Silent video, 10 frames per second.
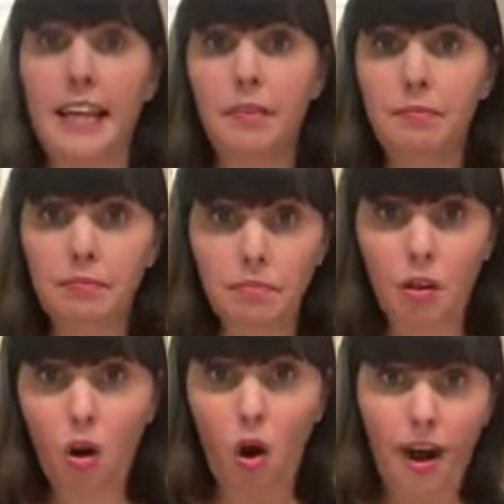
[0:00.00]
then
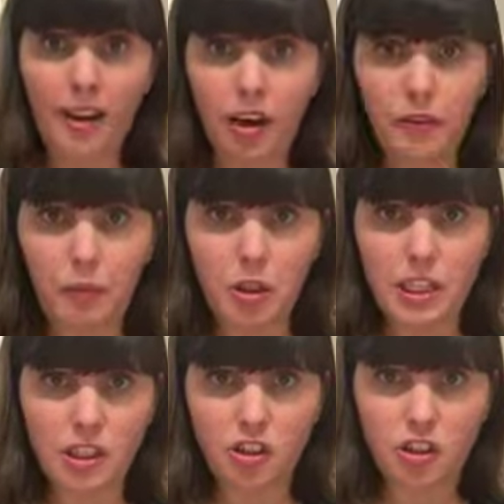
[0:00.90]
I kind of
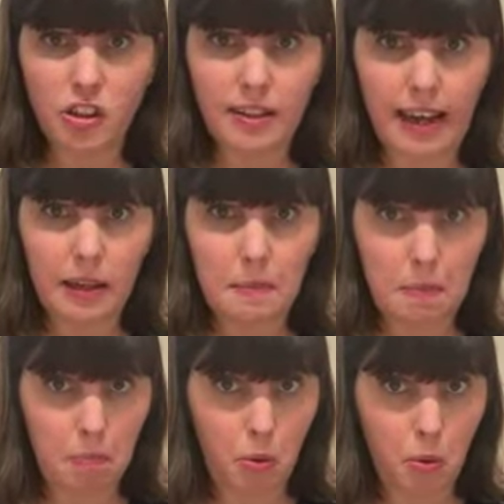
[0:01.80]
wanted a
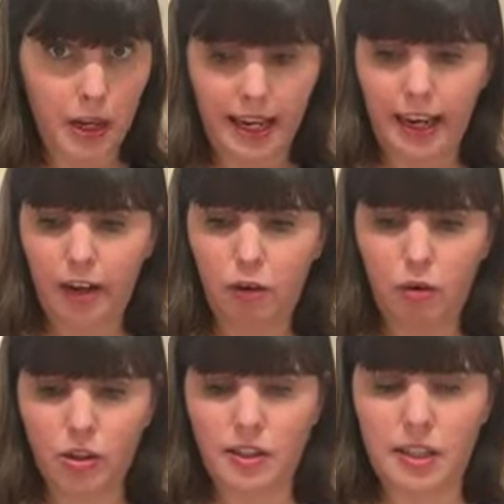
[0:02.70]
scallop border
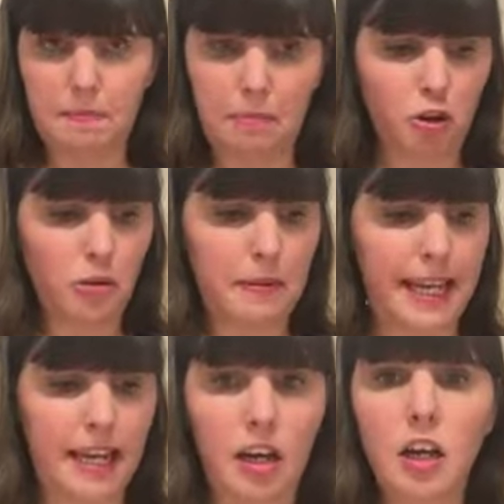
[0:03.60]
across the bottom
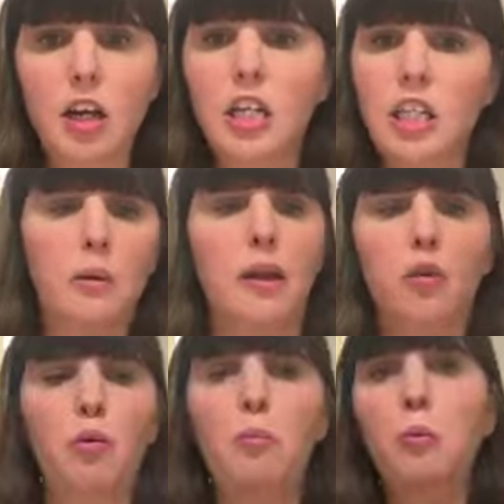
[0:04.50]
here. So
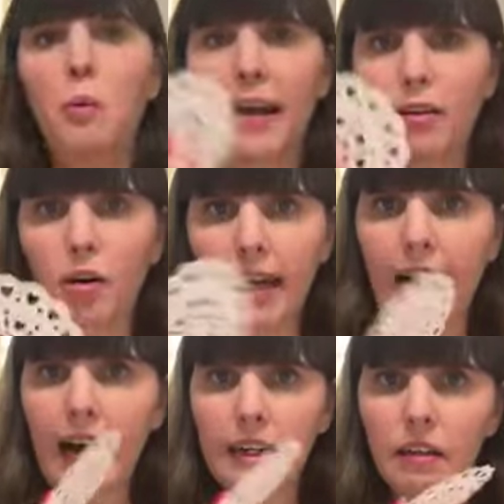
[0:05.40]
I thought, well, why not
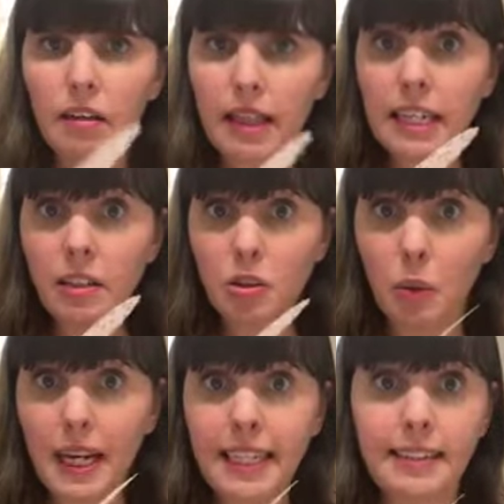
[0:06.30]
cut these
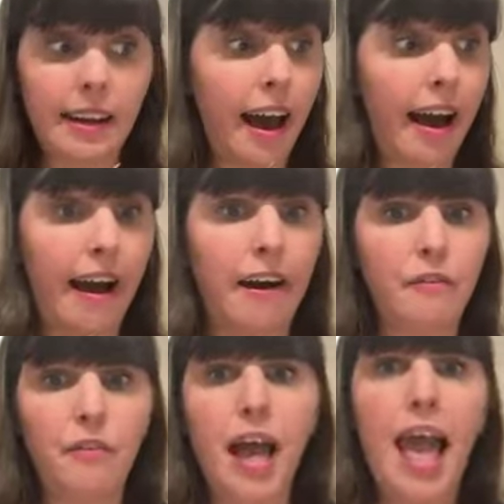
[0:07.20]
doilies in
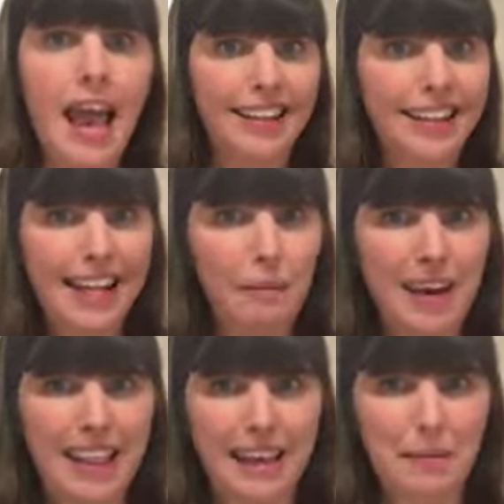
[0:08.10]
half, and then
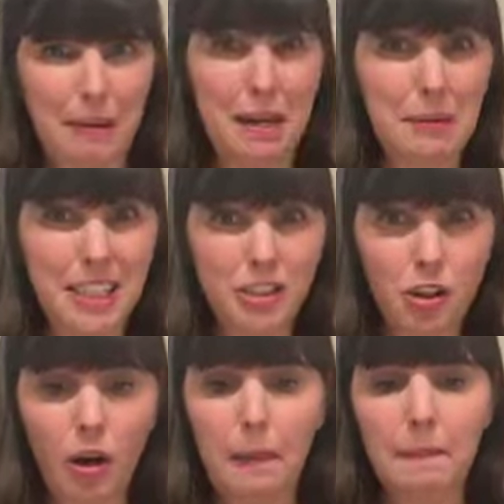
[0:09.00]
that way they can make my
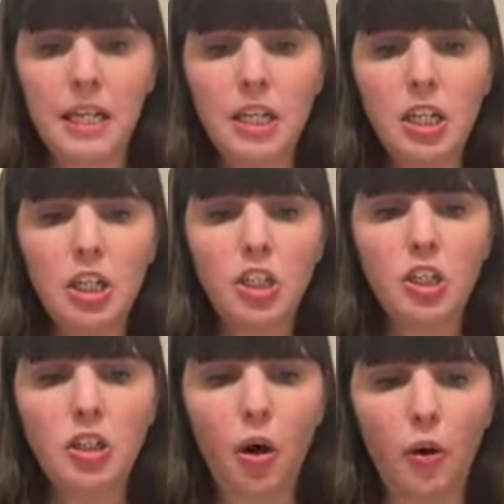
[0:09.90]
scallop.
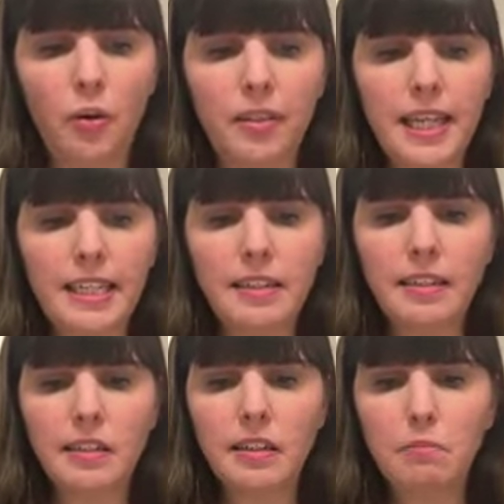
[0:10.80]
So
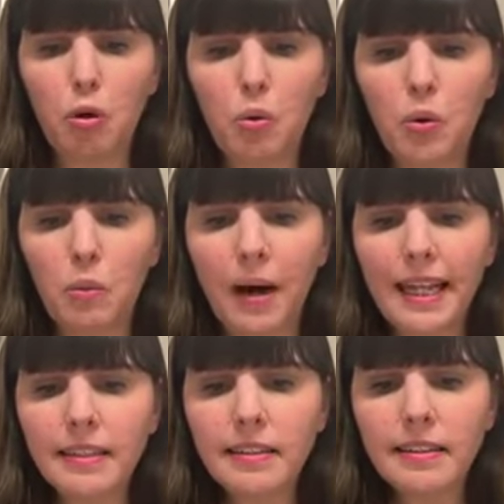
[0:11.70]
these smaller
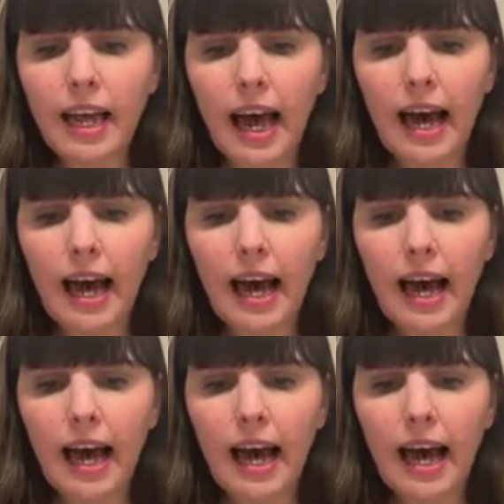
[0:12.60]
ones